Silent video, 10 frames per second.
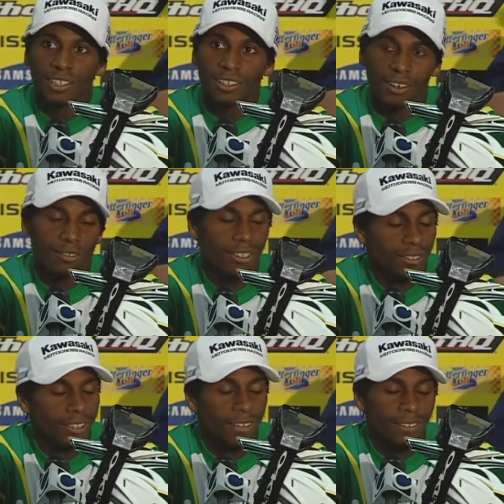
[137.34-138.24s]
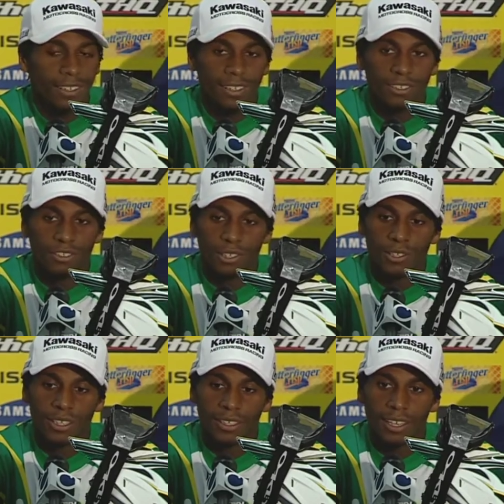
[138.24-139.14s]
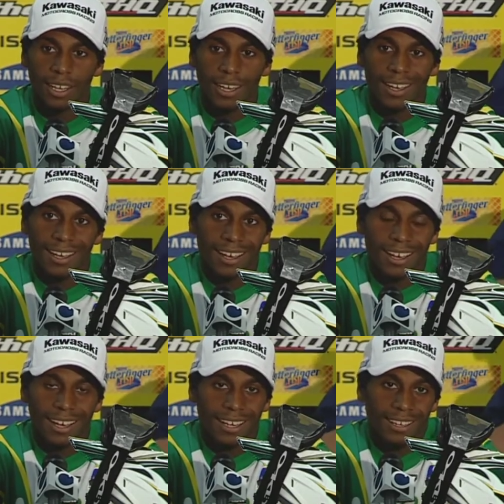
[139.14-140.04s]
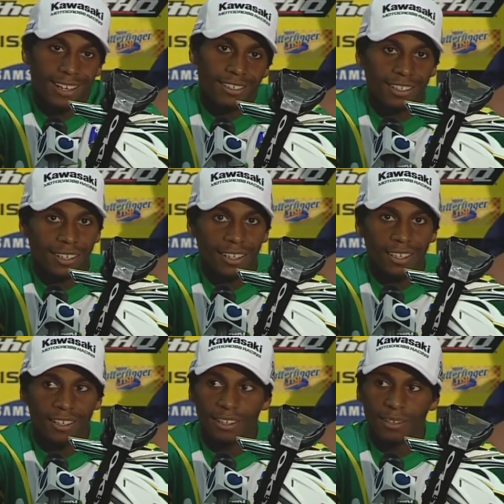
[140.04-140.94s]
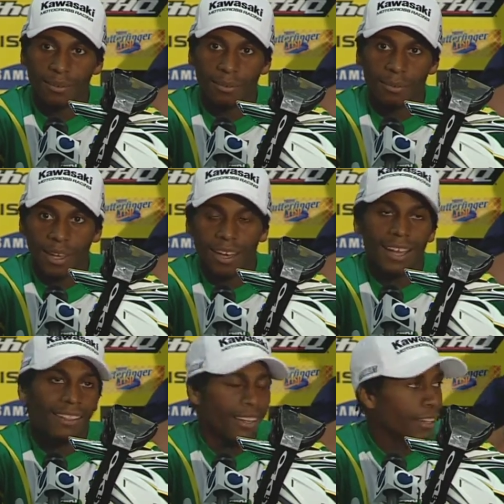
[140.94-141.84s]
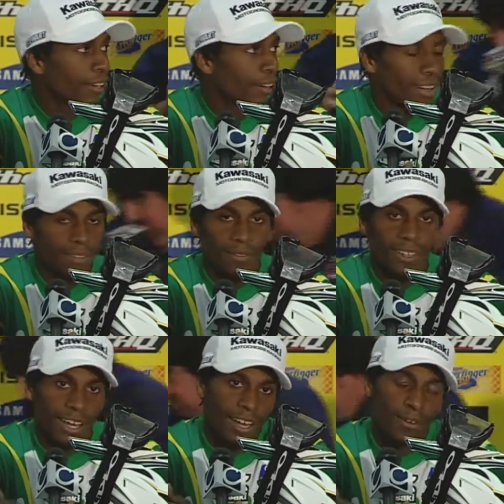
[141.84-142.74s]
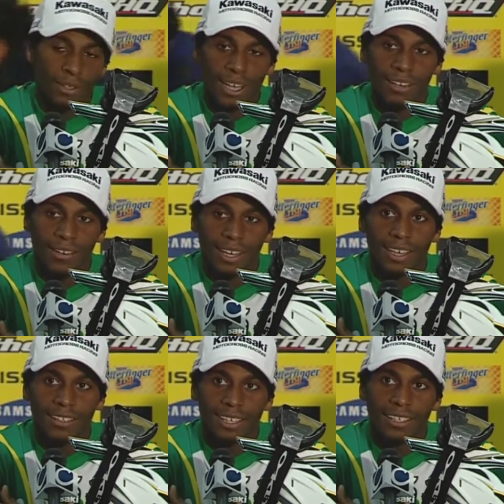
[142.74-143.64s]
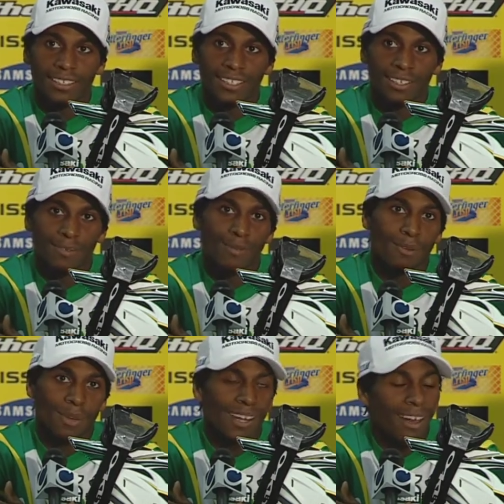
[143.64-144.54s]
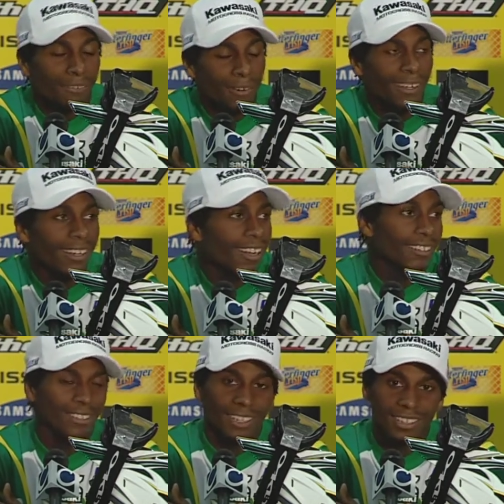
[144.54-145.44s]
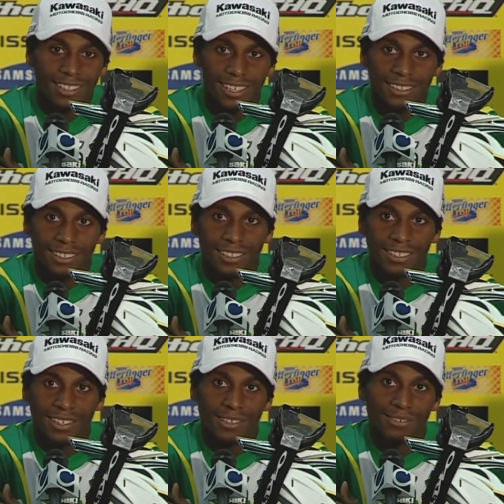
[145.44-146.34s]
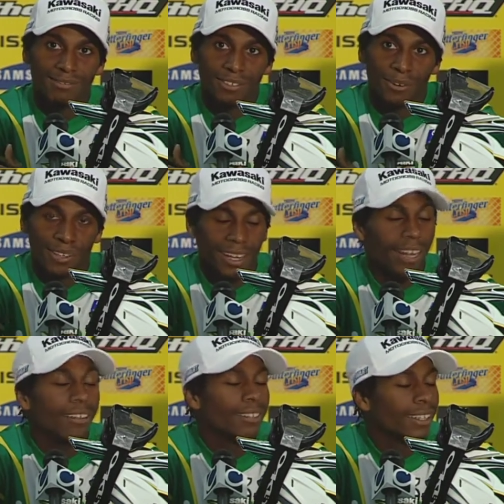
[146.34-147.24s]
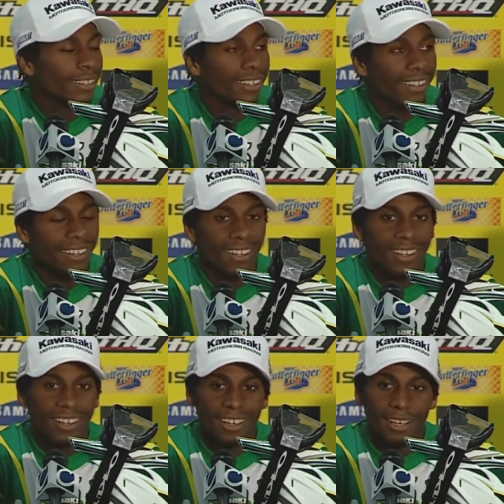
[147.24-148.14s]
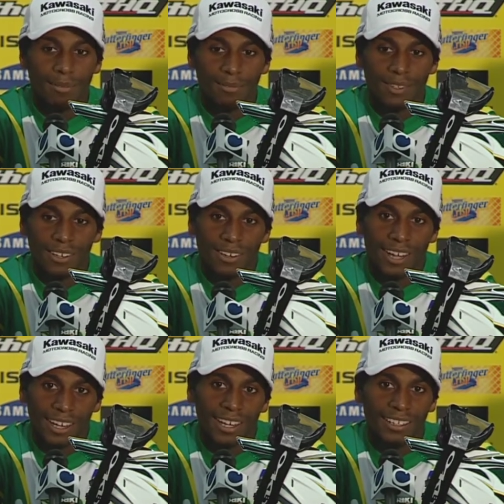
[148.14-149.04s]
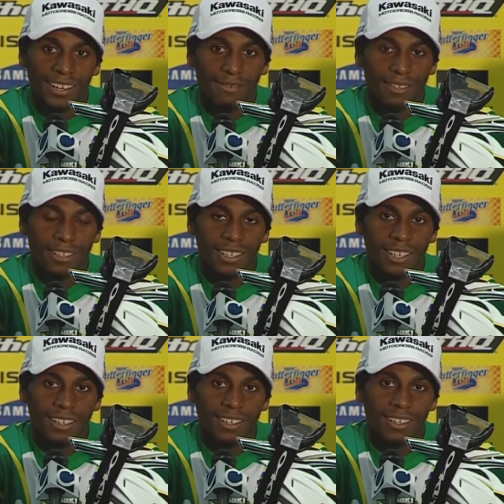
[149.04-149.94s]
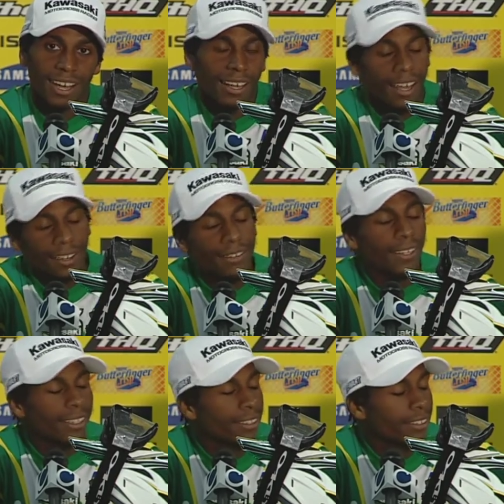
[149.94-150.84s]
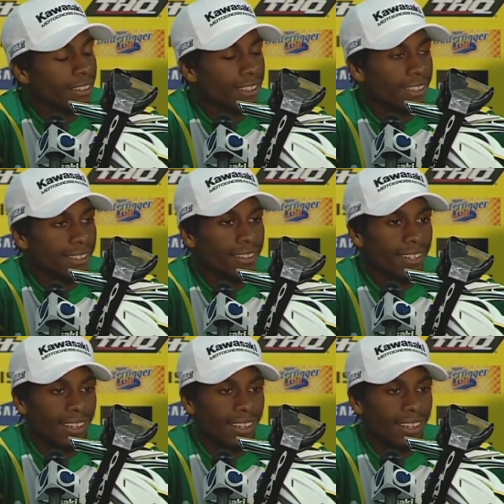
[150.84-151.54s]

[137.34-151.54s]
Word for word: and, you know, I was definitely in control, and, I, I just think, you know, being out there, you know, I, at Orlando, I got a taste of, being out front, I also got a taste of you know going down, and um, you know I liked that feeling, and I, I knew I can do good, and